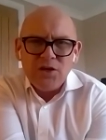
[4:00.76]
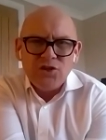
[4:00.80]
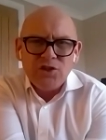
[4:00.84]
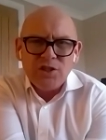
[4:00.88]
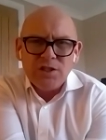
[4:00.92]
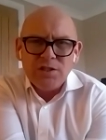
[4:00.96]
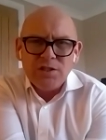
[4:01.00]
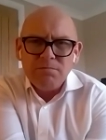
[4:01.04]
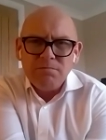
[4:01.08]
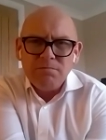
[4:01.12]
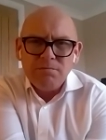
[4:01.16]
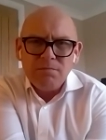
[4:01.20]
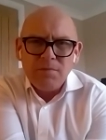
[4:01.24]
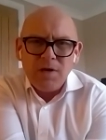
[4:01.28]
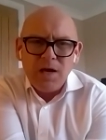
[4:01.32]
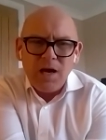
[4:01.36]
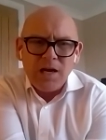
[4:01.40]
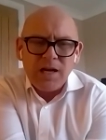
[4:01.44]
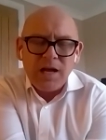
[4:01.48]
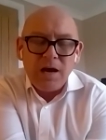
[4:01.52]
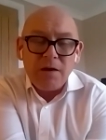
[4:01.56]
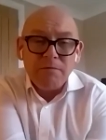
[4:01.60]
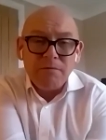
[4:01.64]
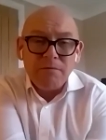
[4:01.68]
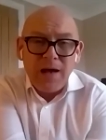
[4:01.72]
vision
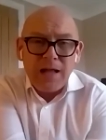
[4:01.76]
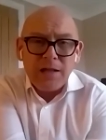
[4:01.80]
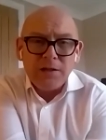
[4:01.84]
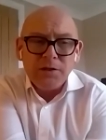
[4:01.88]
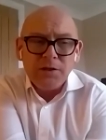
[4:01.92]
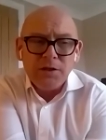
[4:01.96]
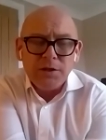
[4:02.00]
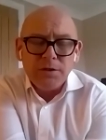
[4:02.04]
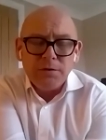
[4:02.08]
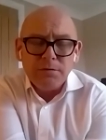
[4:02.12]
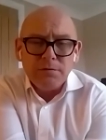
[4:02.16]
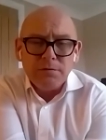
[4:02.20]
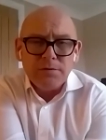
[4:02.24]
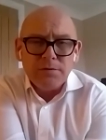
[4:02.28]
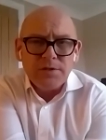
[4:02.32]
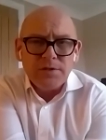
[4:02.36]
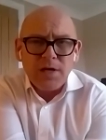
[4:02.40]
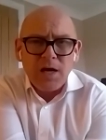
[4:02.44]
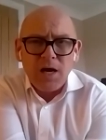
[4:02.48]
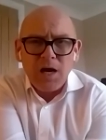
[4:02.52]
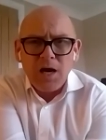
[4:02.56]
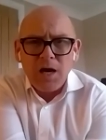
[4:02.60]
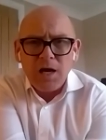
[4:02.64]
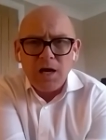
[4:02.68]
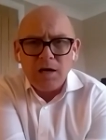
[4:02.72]
and our values
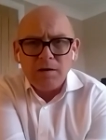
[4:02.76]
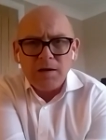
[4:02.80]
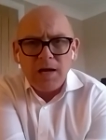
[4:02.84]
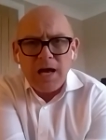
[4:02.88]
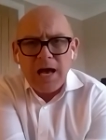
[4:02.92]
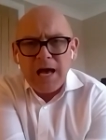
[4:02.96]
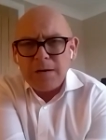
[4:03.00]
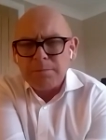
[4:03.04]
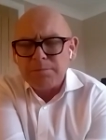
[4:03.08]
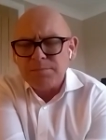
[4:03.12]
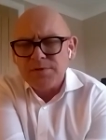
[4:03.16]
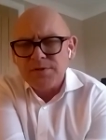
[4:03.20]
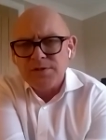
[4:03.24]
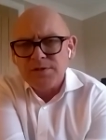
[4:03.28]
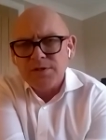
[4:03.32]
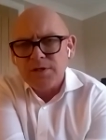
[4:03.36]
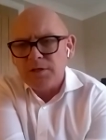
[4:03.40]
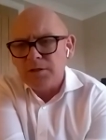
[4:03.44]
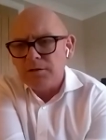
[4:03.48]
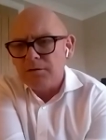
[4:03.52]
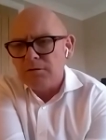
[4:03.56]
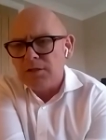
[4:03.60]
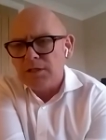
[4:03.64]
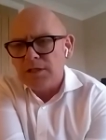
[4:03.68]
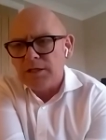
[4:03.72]
are
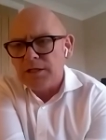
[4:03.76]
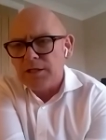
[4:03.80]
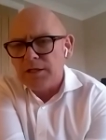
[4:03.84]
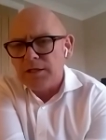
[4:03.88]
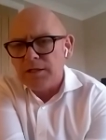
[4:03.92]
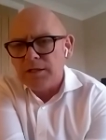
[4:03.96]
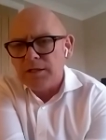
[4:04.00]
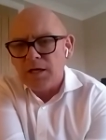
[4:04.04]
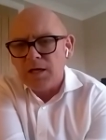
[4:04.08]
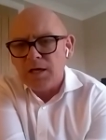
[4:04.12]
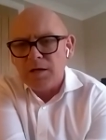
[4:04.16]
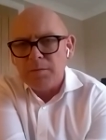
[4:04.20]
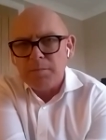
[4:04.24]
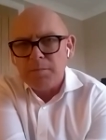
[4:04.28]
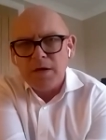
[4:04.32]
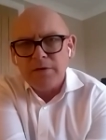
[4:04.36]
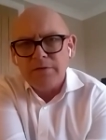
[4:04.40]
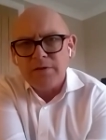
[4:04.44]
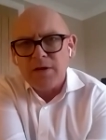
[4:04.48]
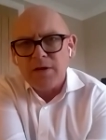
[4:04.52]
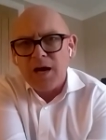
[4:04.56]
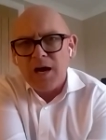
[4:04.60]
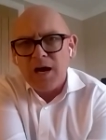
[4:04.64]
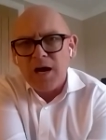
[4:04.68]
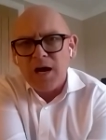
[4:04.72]
absolutely um, at
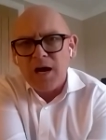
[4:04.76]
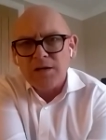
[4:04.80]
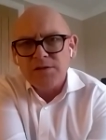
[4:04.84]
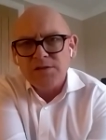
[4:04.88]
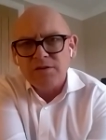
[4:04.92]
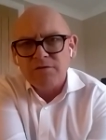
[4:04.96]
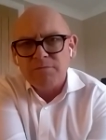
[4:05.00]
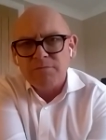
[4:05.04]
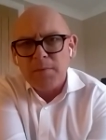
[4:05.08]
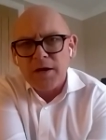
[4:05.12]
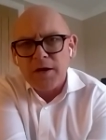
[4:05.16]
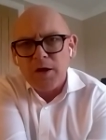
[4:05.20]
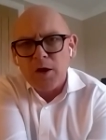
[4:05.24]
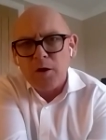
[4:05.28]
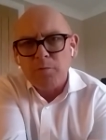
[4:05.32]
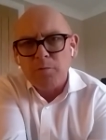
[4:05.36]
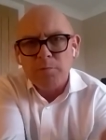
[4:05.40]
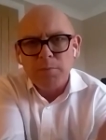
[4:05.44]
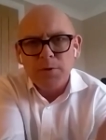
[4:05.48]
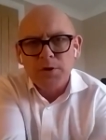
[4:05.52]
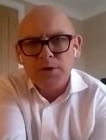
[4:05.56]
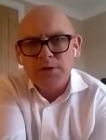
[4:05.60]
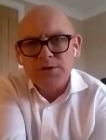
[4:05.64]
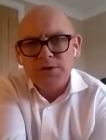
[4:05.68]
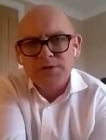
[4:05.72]
the heart of my own
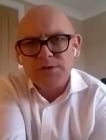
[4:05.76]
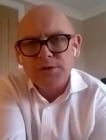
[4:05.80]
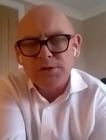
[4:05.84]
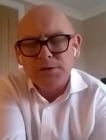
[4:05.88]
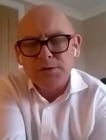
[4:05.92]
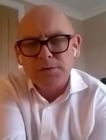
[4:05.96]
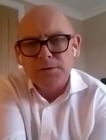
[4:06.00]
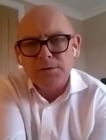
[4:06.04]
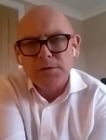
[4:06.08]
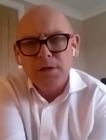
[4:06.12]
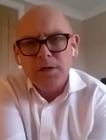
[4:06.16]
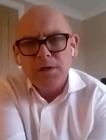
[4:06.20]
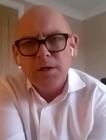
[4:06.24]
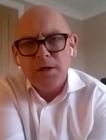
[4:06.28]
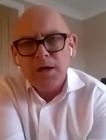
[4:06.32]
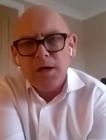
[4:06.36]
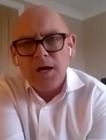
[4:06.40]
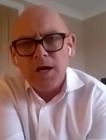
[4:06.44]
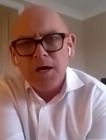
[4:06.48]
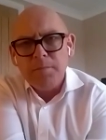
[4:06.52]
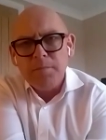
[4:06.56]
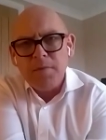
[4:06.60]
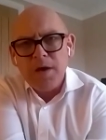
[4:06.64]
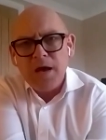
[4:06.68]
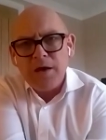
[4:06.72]
personal
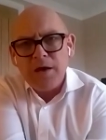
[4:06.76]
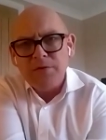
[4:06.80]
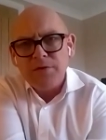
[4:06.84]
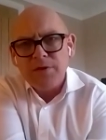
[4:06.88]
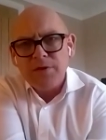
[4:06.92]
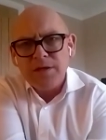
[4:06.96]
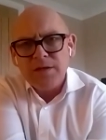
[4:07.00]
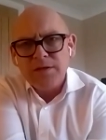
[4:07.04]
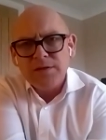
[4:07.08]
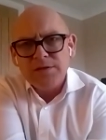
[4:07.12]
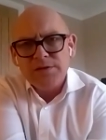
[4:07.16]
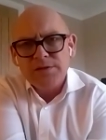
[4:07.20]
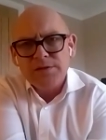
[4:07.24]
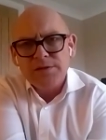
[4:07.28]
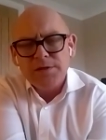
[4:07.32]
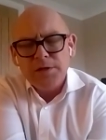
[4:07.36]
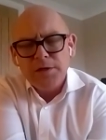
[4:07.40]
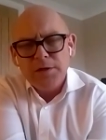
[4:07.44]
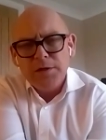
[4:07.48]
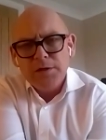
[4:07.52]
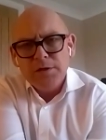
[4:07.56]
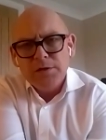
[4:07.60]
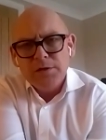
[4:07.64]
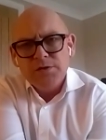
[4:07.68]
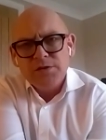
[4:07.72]
um,
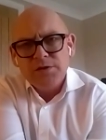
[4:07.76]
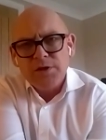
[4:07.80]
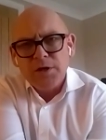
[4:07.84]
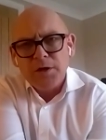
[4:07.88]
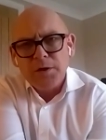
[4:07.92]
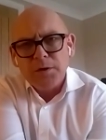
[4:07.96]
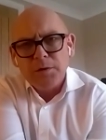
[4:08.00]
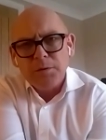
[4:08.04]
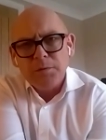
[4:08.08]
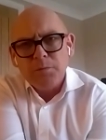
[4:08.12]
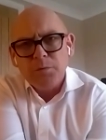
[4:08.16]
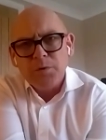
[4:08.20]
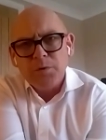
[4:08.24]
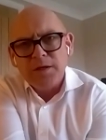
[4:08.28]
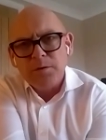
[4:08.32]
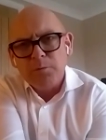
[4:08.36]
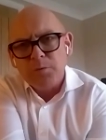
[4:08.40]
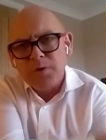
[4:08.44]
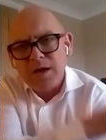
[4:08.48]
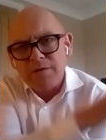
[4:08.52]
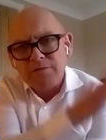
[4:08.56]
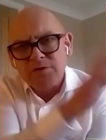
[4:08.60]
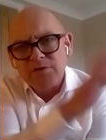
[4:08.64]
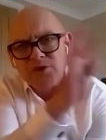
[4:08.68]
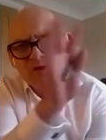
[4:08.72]
ethics. So we, we
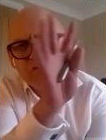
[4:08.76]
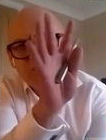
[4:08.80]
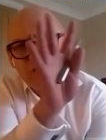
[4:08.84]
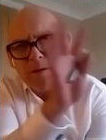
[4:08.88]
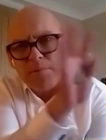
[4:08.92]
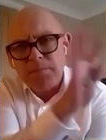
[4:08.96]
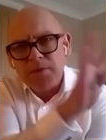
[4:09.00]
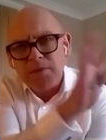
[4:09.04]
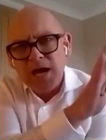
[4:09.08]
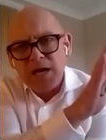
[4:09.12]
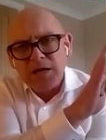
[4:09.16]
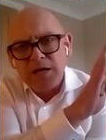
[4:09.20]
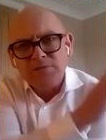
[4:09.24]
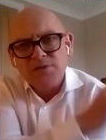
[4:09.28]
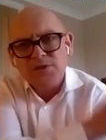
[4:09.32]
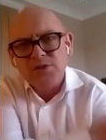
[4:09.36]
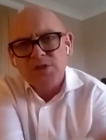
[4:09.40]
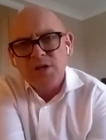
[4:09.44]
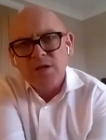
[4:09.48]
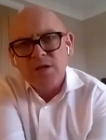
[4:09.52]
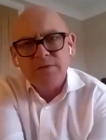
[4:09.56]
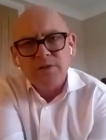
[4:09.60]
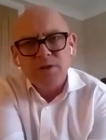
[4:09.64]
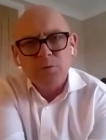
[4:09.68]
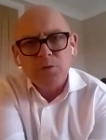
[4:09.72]
have a strapline of
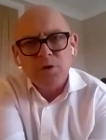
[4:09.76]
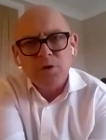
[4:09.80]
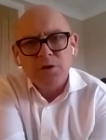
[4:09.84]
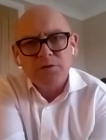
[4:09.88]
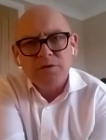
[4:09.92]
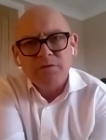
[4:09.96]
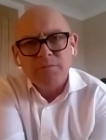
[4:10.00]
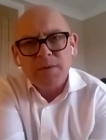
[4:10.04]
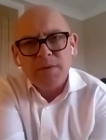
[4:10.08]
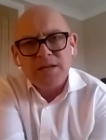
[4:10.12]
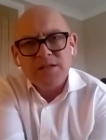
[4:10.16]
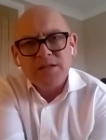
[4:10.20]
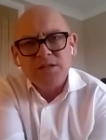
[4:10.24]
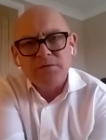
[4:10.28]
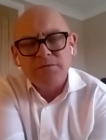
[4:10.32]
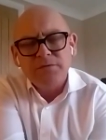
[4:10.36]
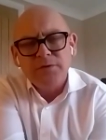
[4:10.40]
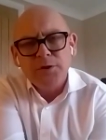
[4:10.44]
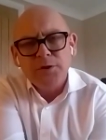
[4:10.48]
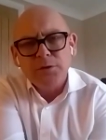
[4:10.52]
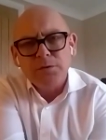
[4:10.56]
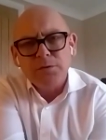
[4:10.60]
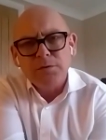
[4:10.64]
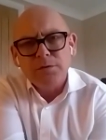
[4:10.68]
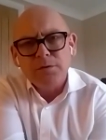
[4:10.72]
serving the world with better
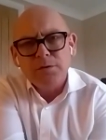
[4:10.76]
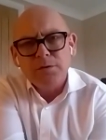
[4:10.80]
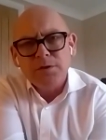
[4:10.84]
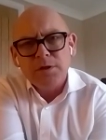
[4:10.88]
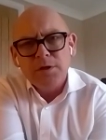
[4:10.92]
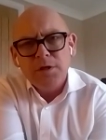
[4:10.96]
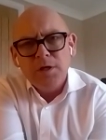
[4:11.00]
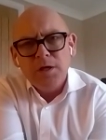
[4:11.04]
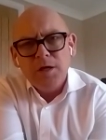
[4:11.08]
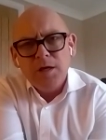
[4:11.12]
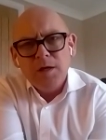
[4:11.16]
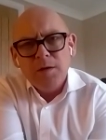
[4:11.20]
food